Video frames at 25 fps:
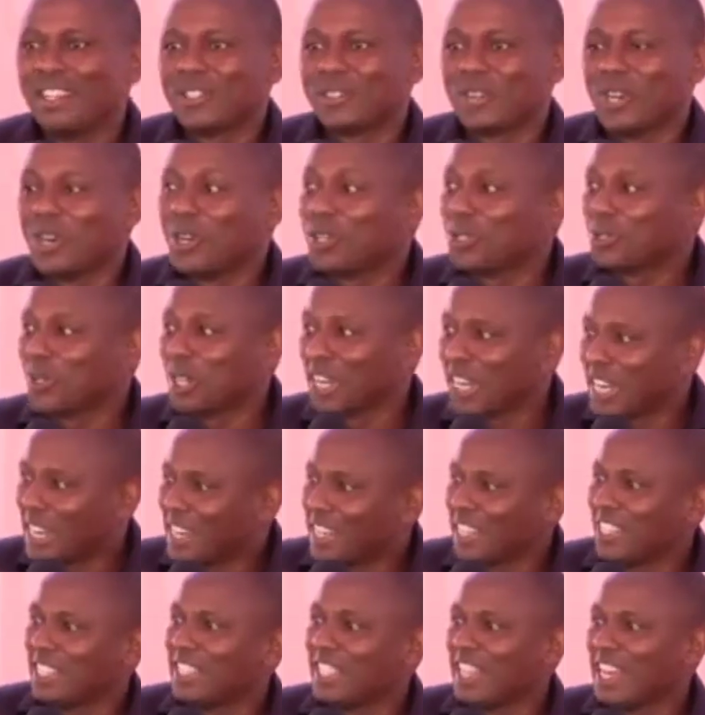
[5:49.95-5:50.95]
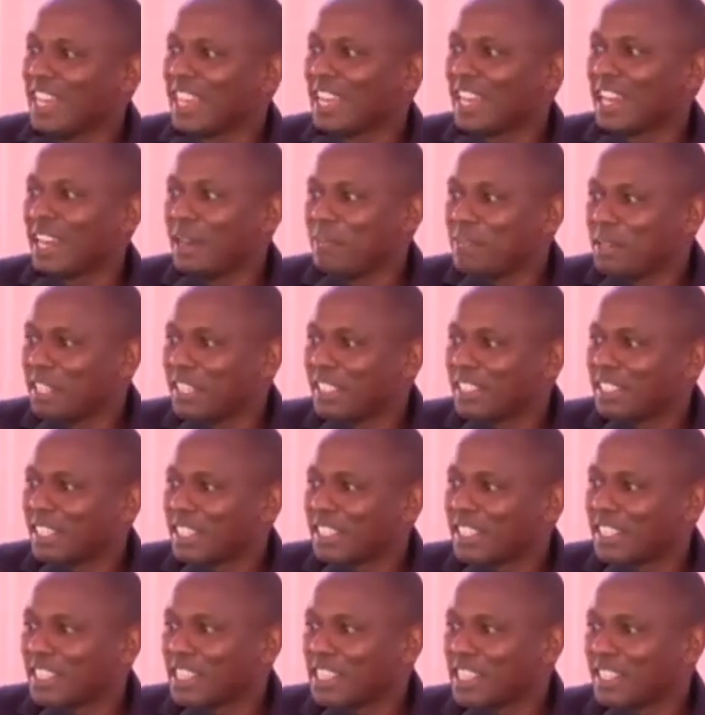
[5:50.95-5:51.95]
So I want to encourage other cabinet
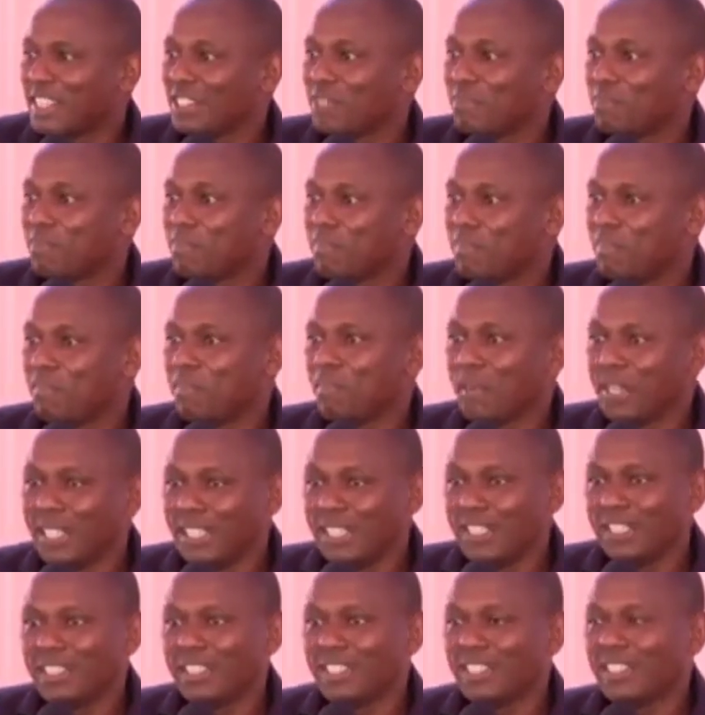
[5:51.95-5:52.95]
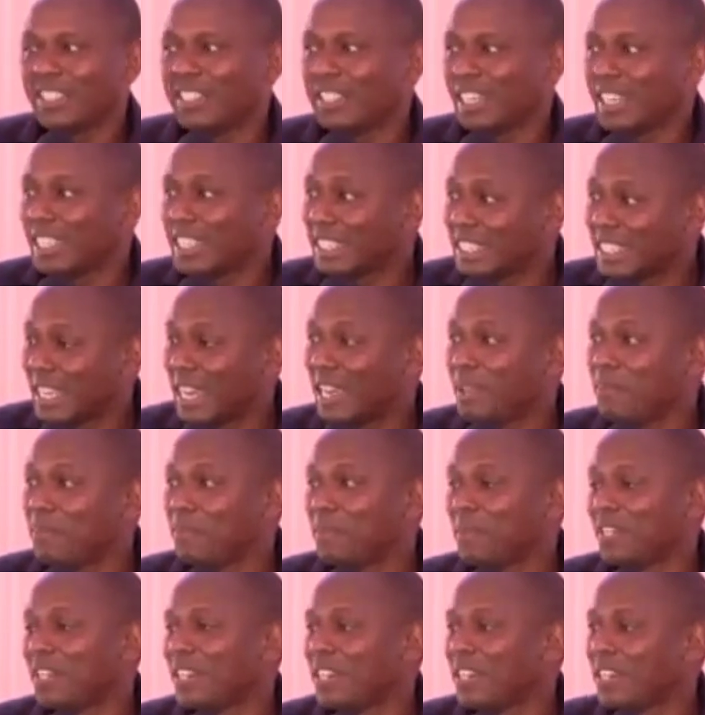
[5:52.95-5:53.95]
secretaries, please take
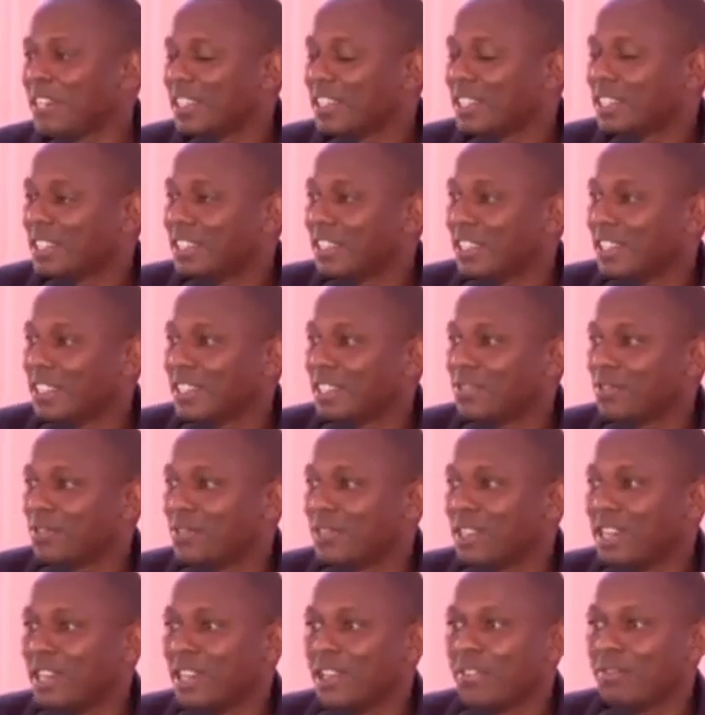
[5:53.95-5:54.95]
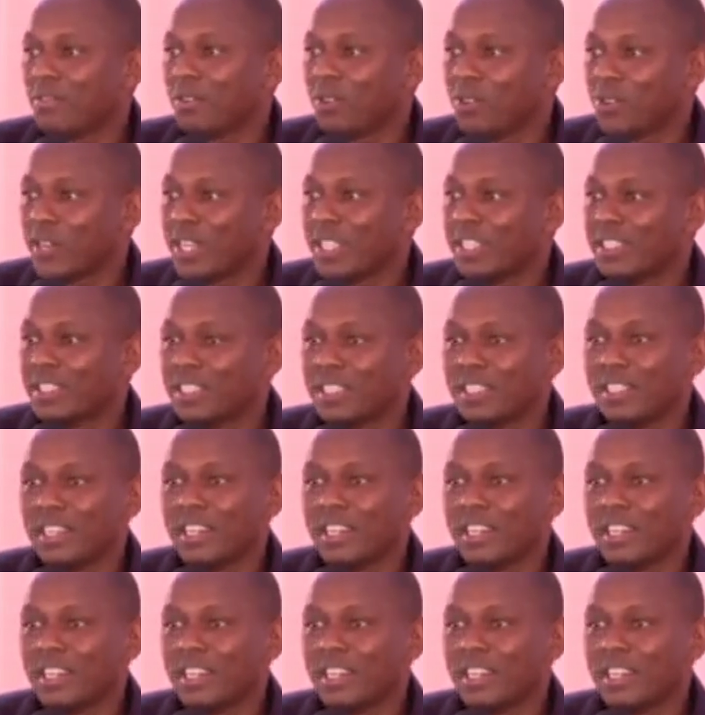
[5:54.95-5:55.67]
time, CS Florence,